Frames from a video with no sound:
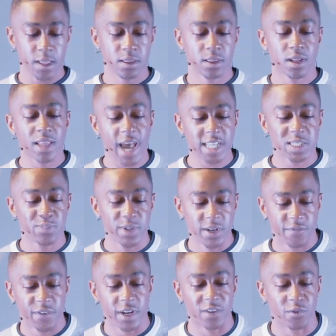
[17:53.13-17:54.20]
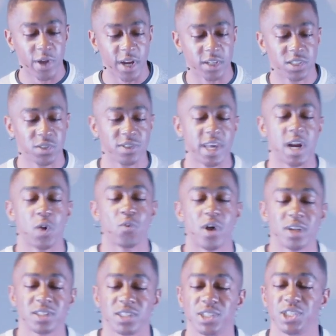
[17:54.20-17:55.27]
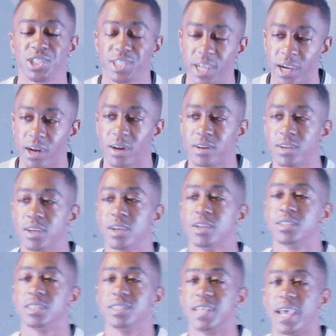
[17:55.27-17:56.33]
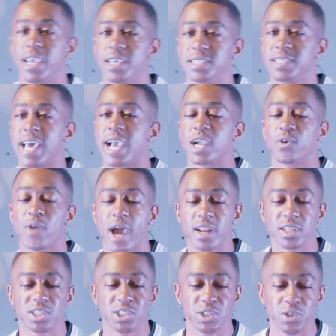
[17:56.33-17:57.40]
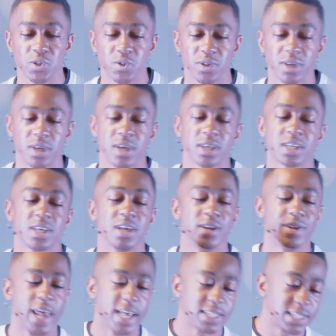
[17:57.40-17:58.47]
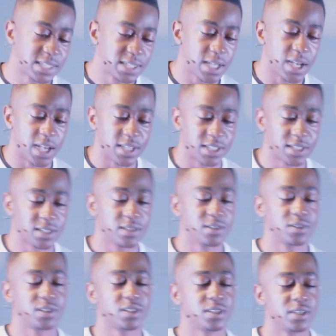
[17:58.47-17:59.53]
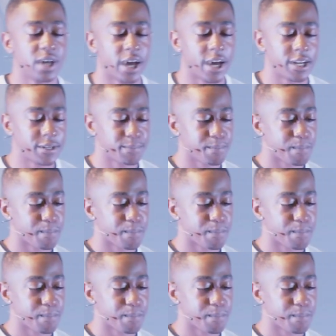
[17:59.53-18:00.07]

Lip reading: The last benefit of gratitude that I want to share today is that gratitude connects us to God.